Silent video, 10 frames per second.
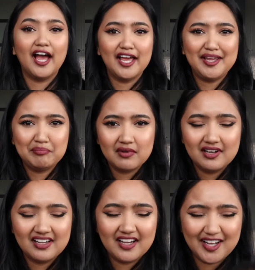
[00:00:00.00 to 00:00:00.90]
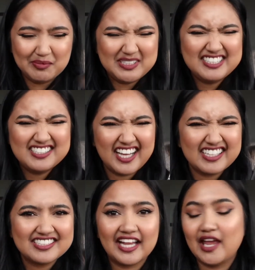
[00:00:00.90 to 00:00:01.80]
I'm
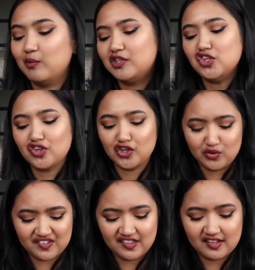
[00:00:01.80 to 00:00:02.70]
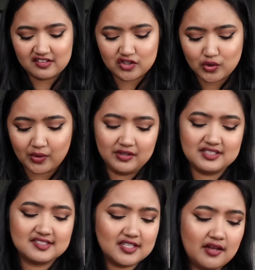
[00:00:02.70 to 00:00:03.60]
obsessed. I can't wait to start using this in tutorials
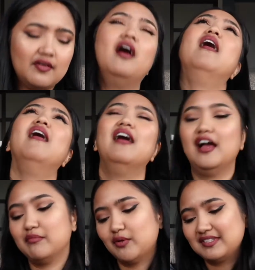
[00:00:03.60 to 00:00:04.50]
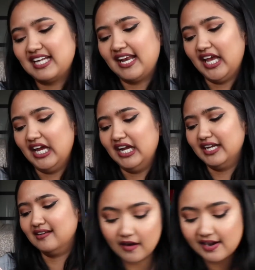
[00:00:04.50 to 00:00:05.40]
and stuff. I'm so
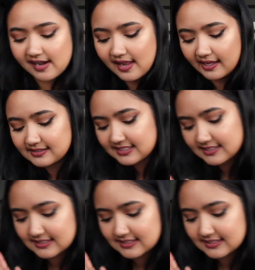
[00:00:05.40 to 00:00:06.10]
excited. All right, next.